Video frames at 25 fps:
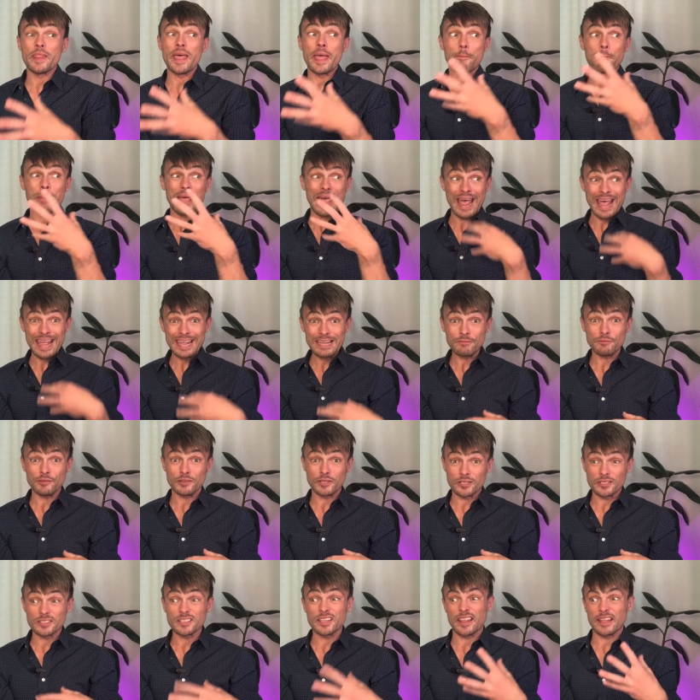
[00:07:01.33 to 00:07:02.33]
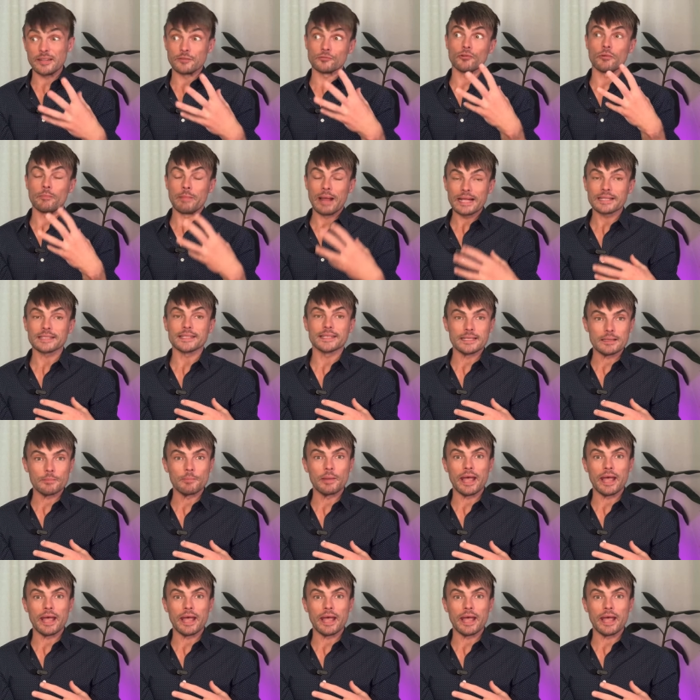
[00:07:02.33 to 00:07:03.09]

their behaviors, their dramatic